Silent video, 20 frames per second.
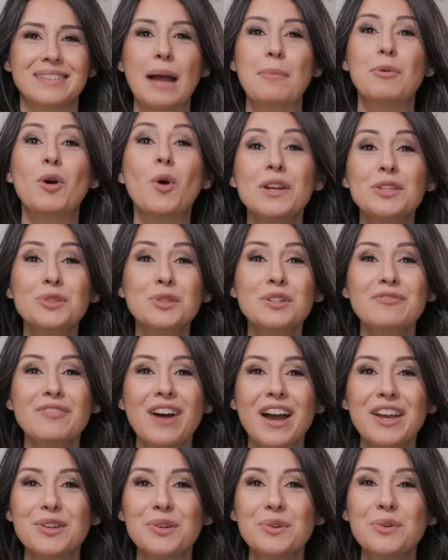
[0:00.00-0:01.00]
I'm going to
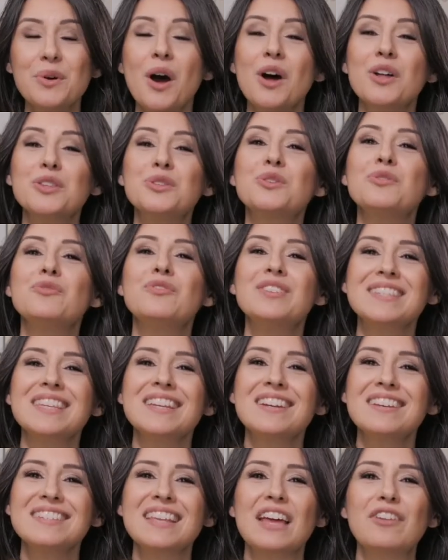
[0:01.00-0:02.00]
invite you to
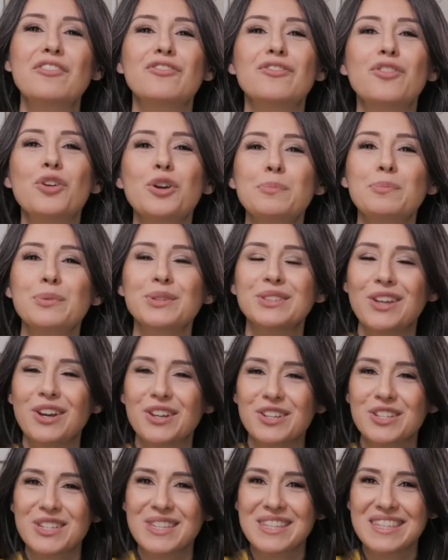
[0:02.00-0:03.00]
visit us at
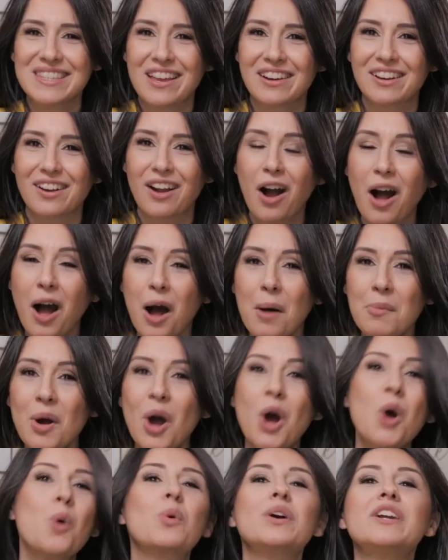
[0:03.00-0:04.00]
forproductions.com,
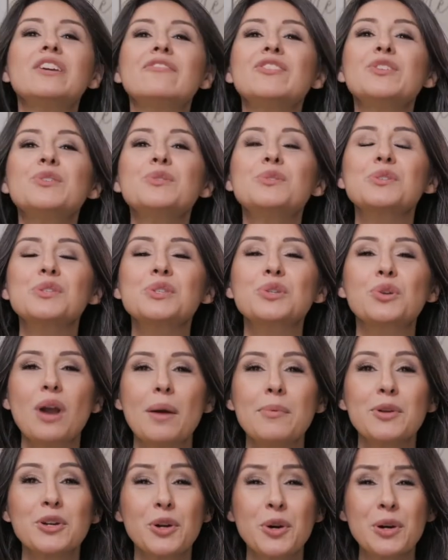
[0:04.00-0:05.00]
where if you
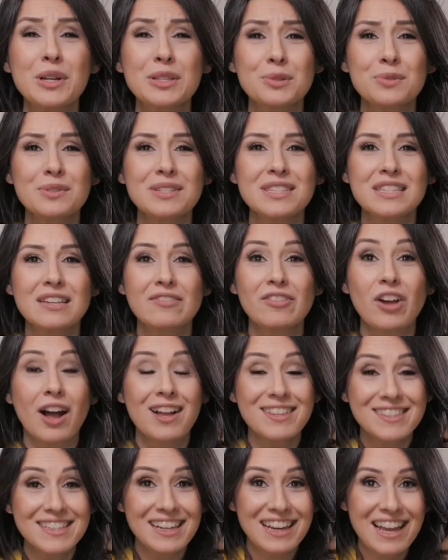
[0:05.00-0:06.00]
subscribe, you're going to receive
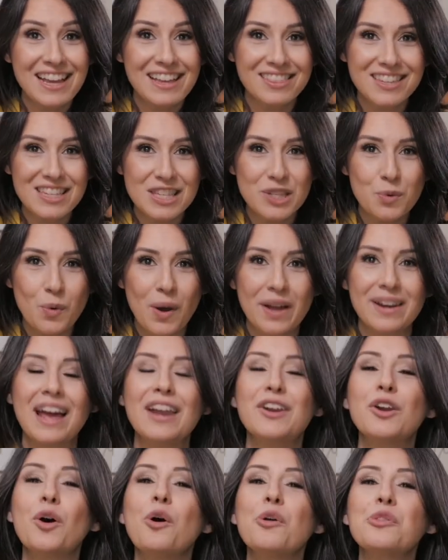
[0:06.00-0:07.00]
content like this one
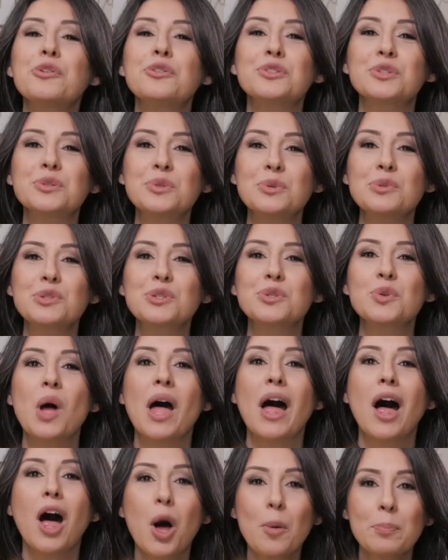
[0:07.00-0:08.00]
and other tools to
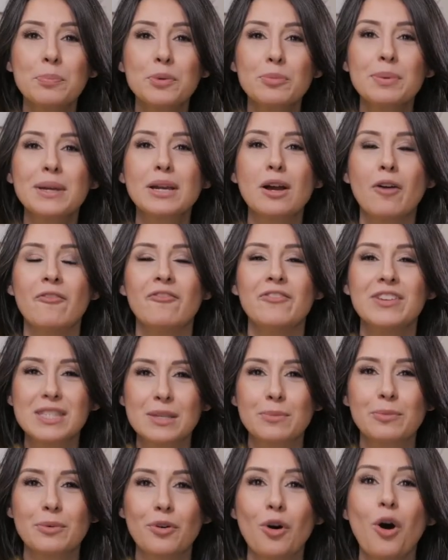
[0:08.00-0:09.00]
help you become
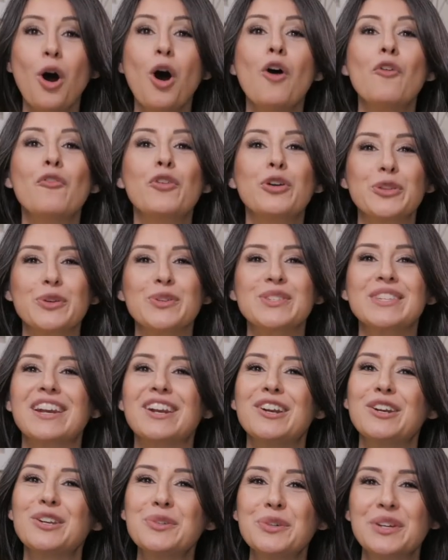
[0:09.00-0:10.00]
visible for those that
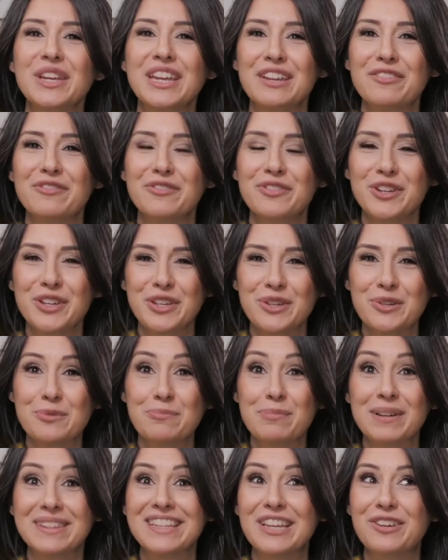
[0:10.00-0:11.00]
are looking for you,
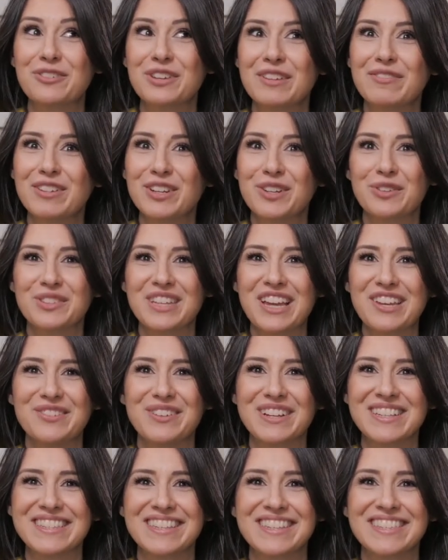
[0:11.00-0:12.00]
but they don't even know that you
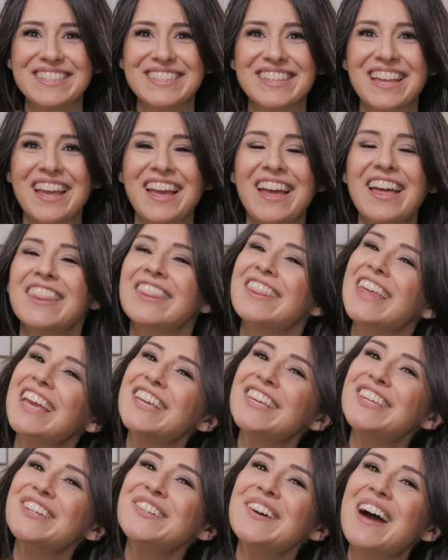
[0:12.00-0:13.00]
exist.
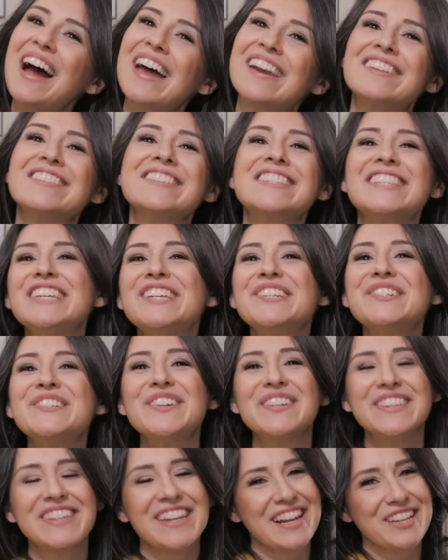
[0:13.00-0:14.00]
Thank you, and I'll see you
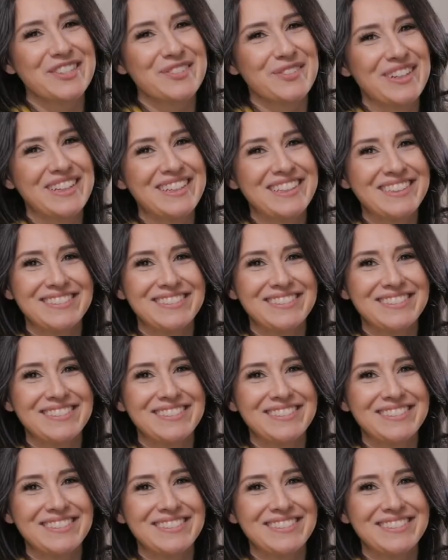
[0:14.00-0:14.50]
on the next one.